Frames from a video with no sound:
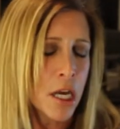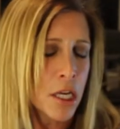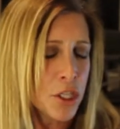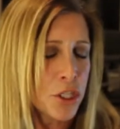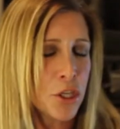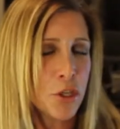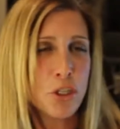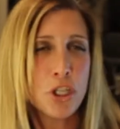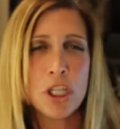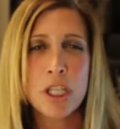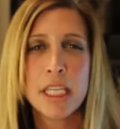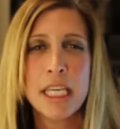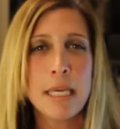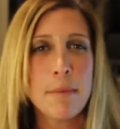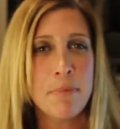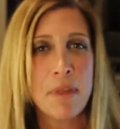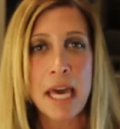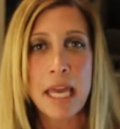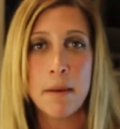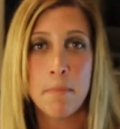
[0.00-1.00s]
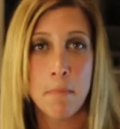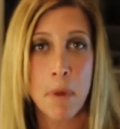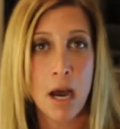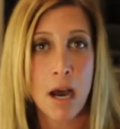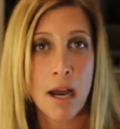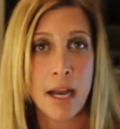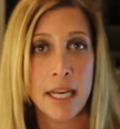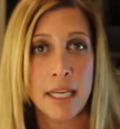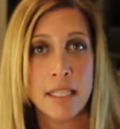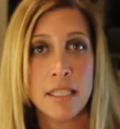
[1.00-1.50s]
So just keep that in
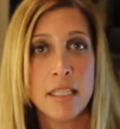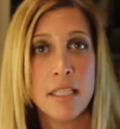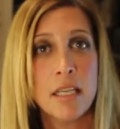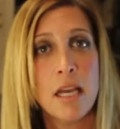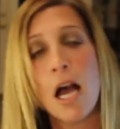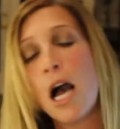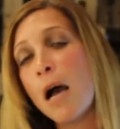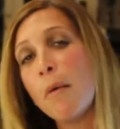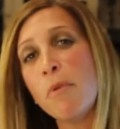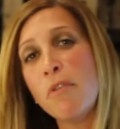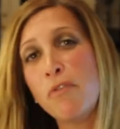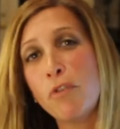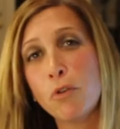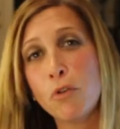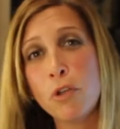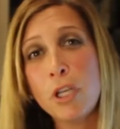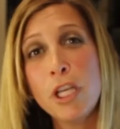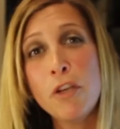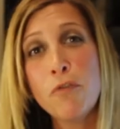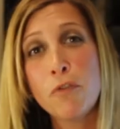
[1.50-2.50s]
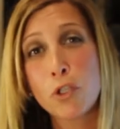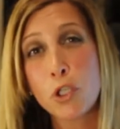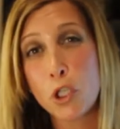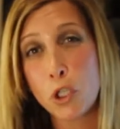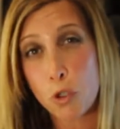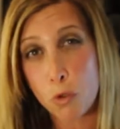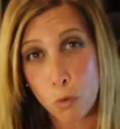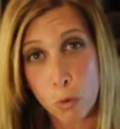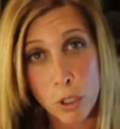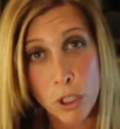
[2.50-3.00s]
mind. Um, if you're looking for
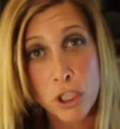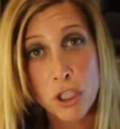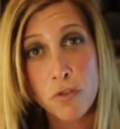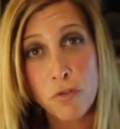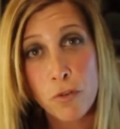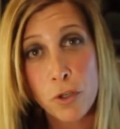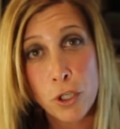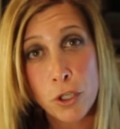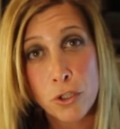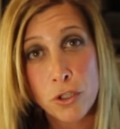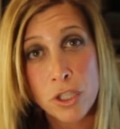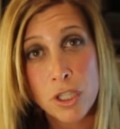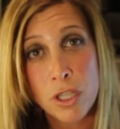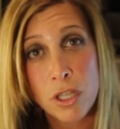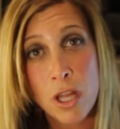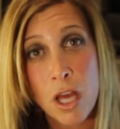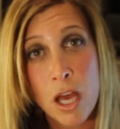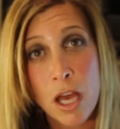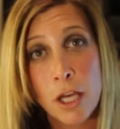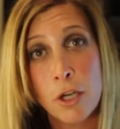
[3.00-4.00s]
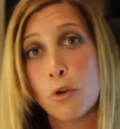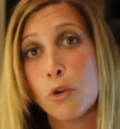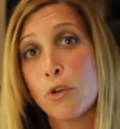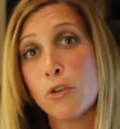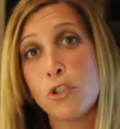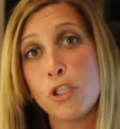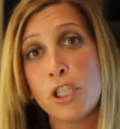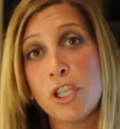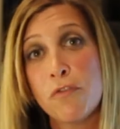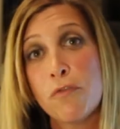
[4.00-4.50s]
storage for your salon
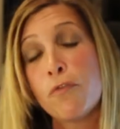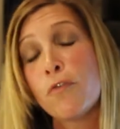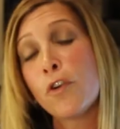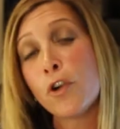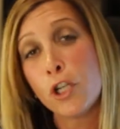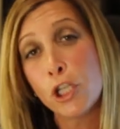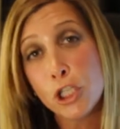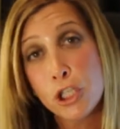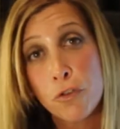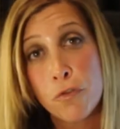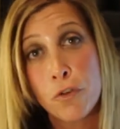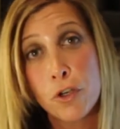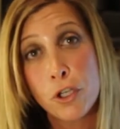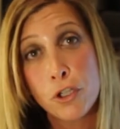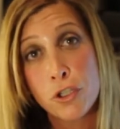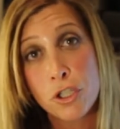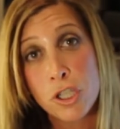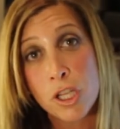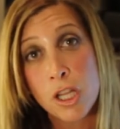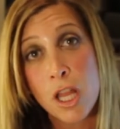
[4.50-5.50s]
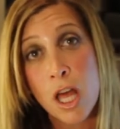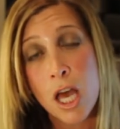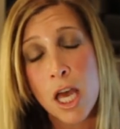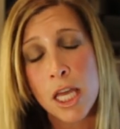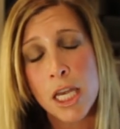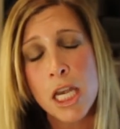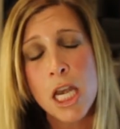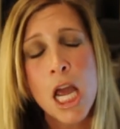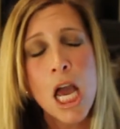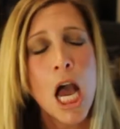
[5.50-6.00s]
or furniture for your
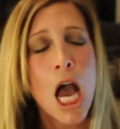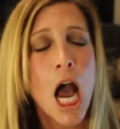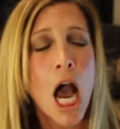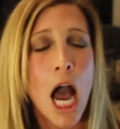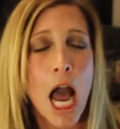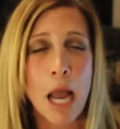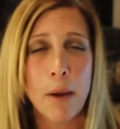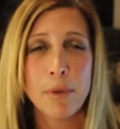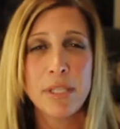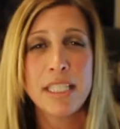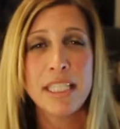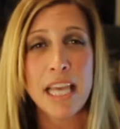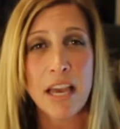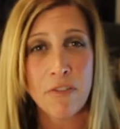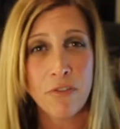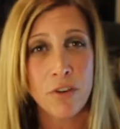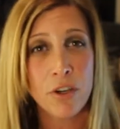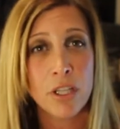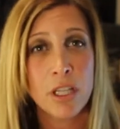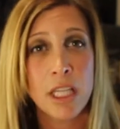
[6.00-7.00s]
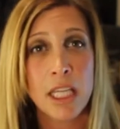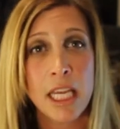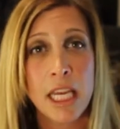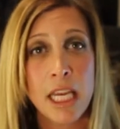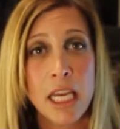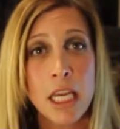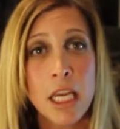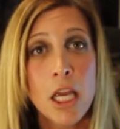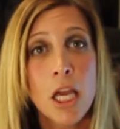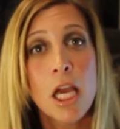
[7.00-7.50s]
salon, I would
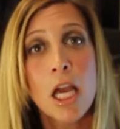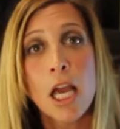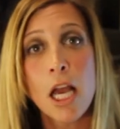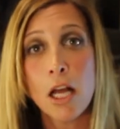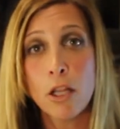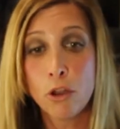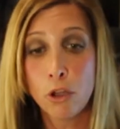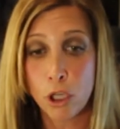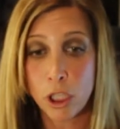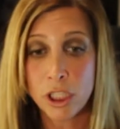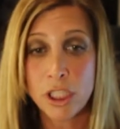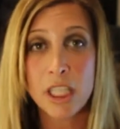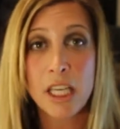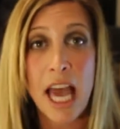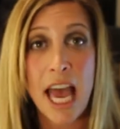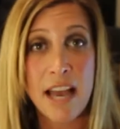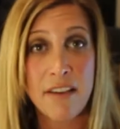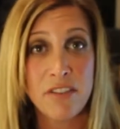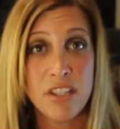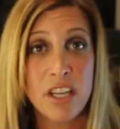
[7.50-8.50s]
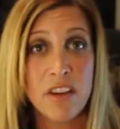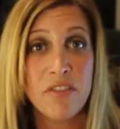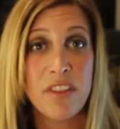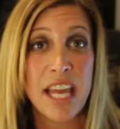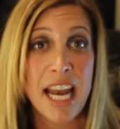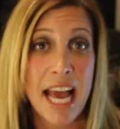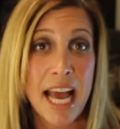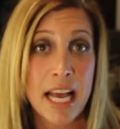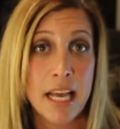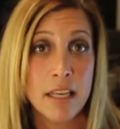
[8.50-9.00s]
definitely look to have stuff
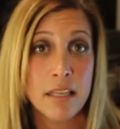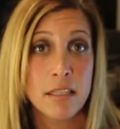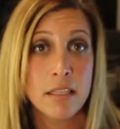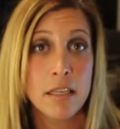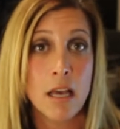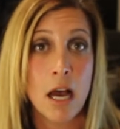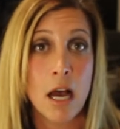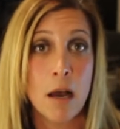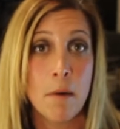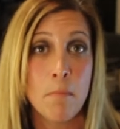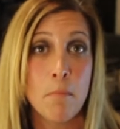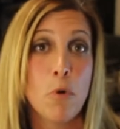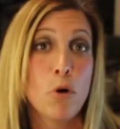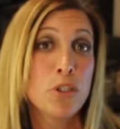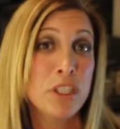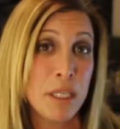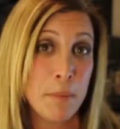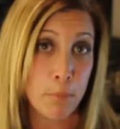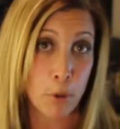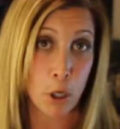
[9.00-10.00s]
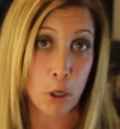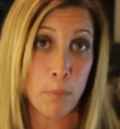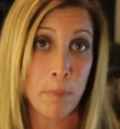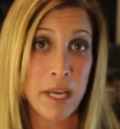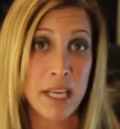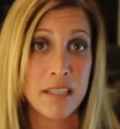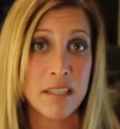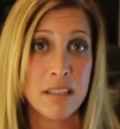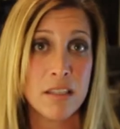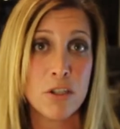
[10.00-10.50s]
that has uh,
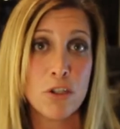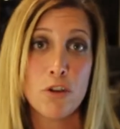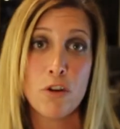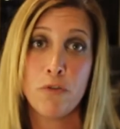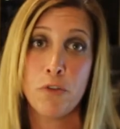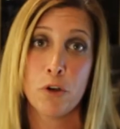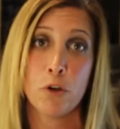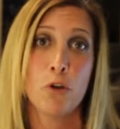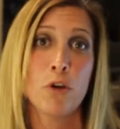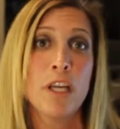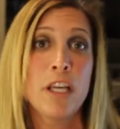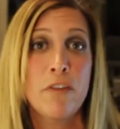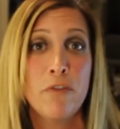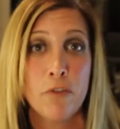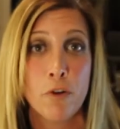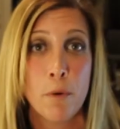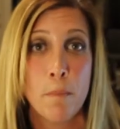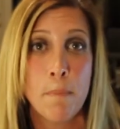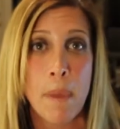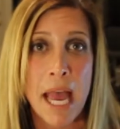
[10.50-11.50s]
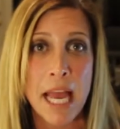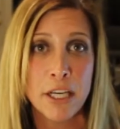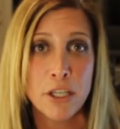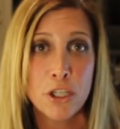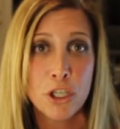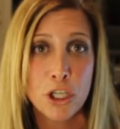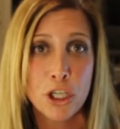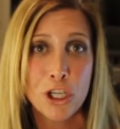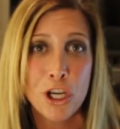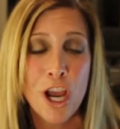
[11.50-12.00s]
multi-purpose. So if you're looking for a
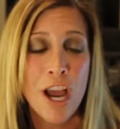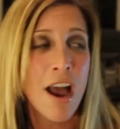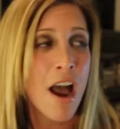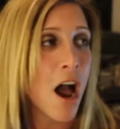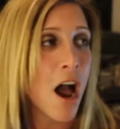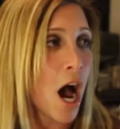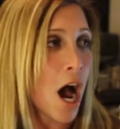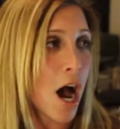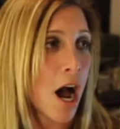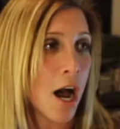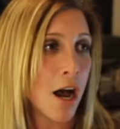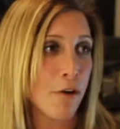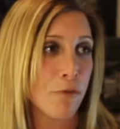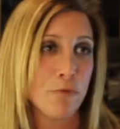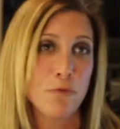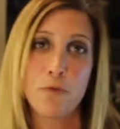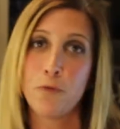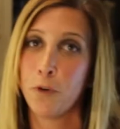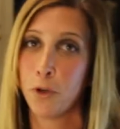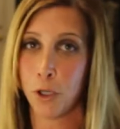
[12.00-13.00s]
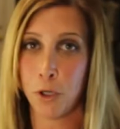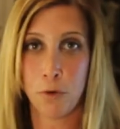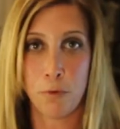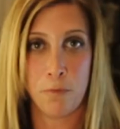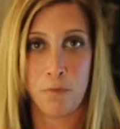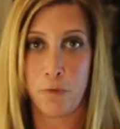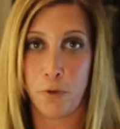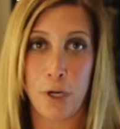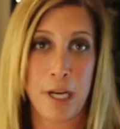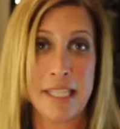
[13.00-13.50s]
bench uh, for your
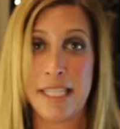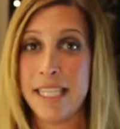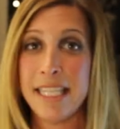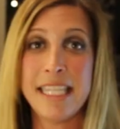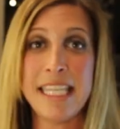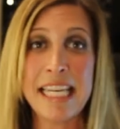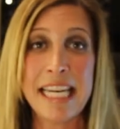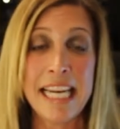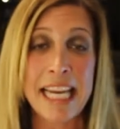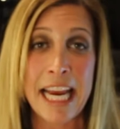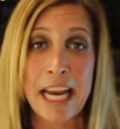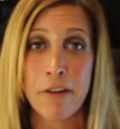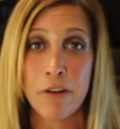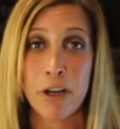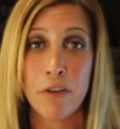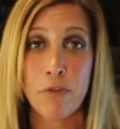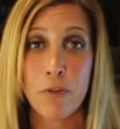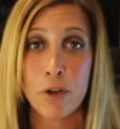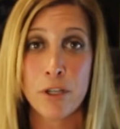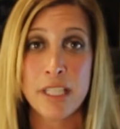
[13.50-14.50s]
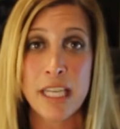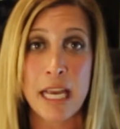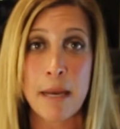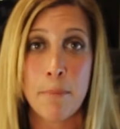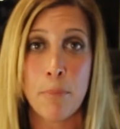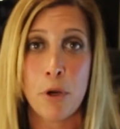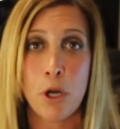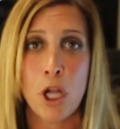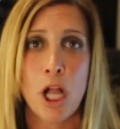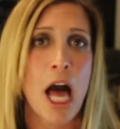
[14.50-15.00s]
for as a seating area, for
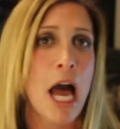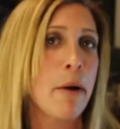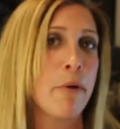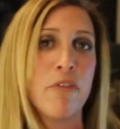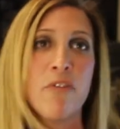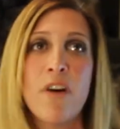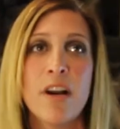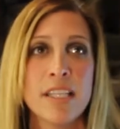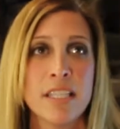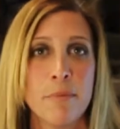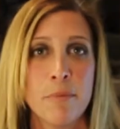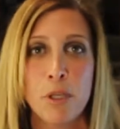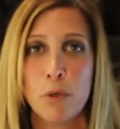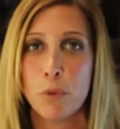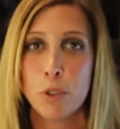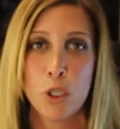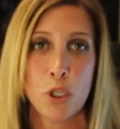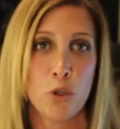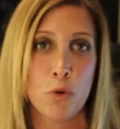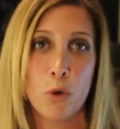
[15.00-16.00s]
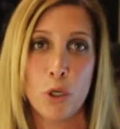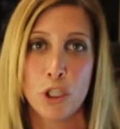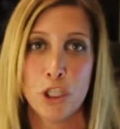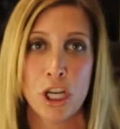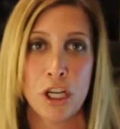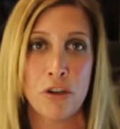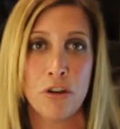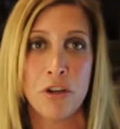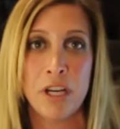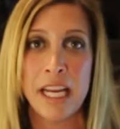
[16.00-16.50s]
example, I would find something with storage
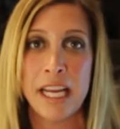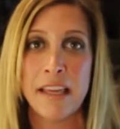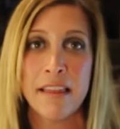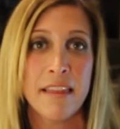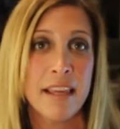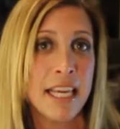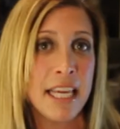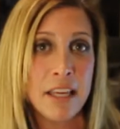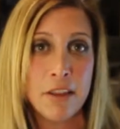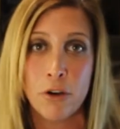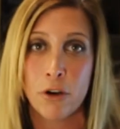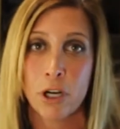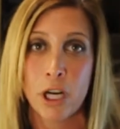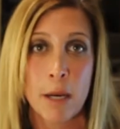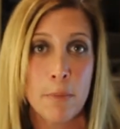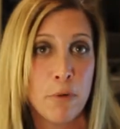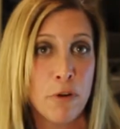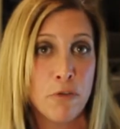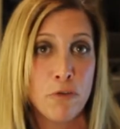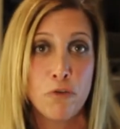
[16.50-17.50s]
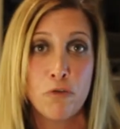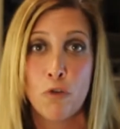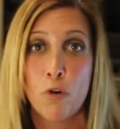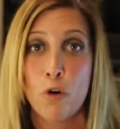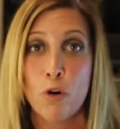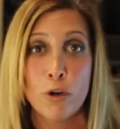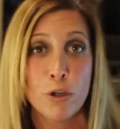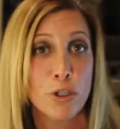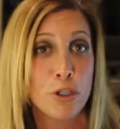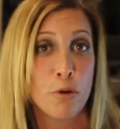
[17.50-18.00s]
underneath, either a couple of
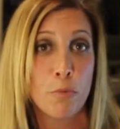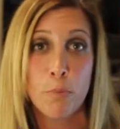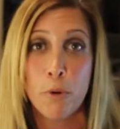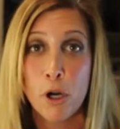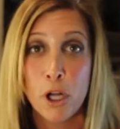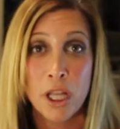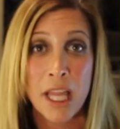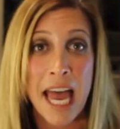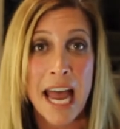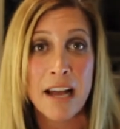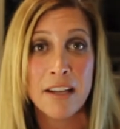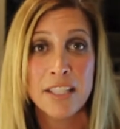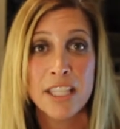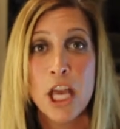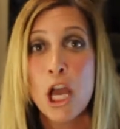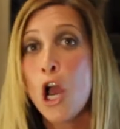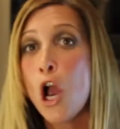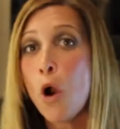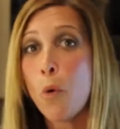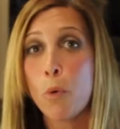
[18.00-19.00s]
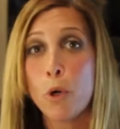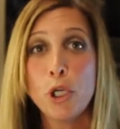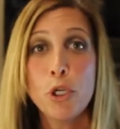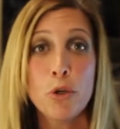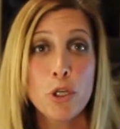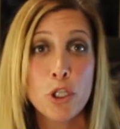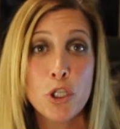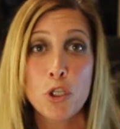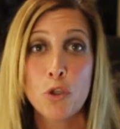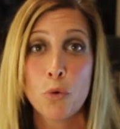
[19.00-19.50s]
drawers or pullouts, where
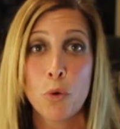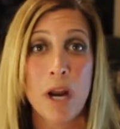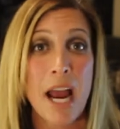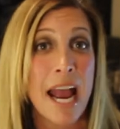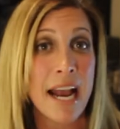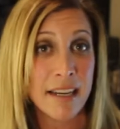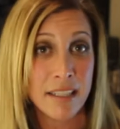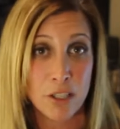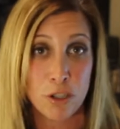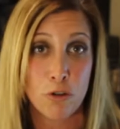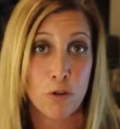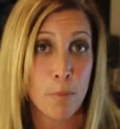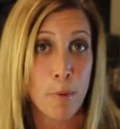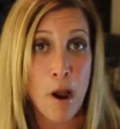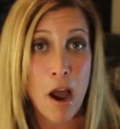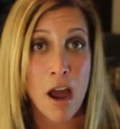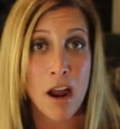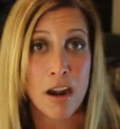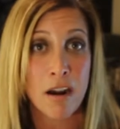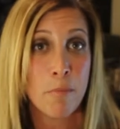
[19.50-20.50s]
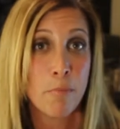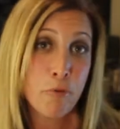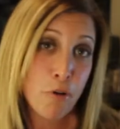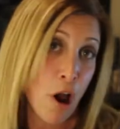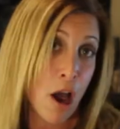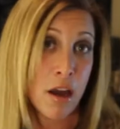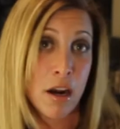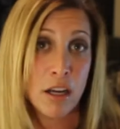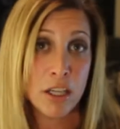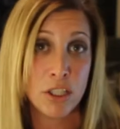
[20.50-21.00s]
you can store extra
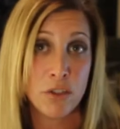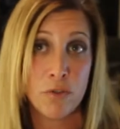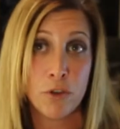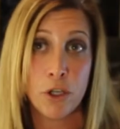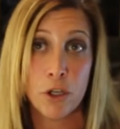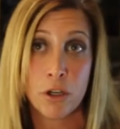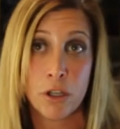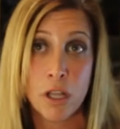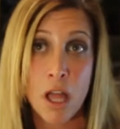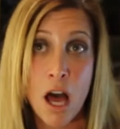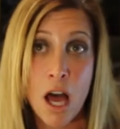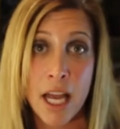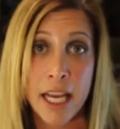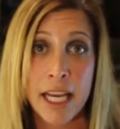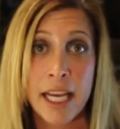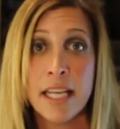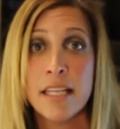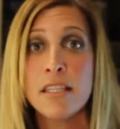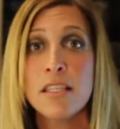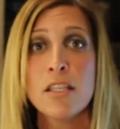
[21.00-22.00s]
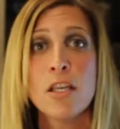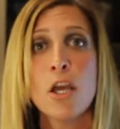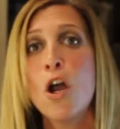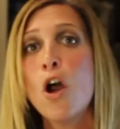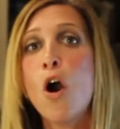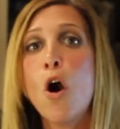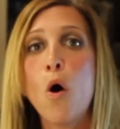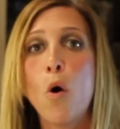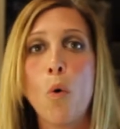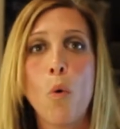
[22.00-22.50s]
products for your clients
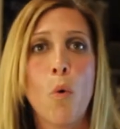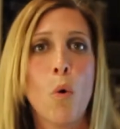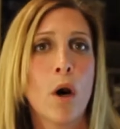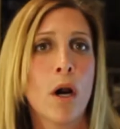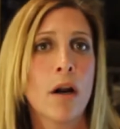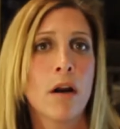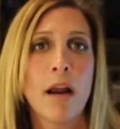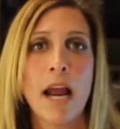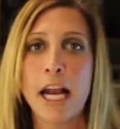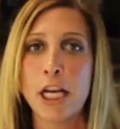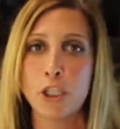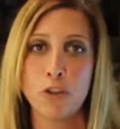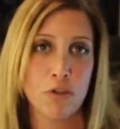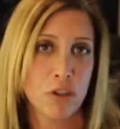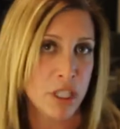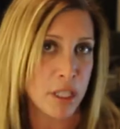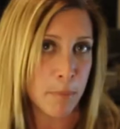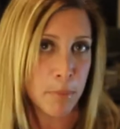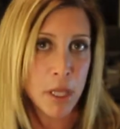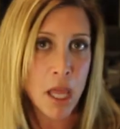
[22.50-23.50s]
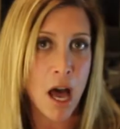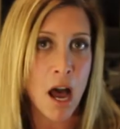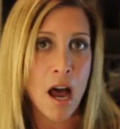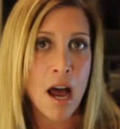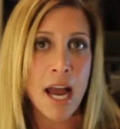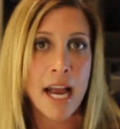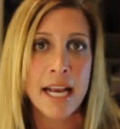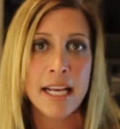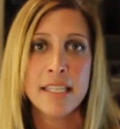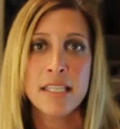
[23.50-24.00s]
or extra
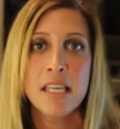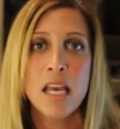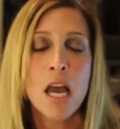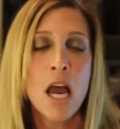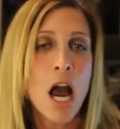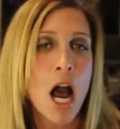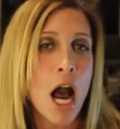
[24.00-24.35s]
supplies.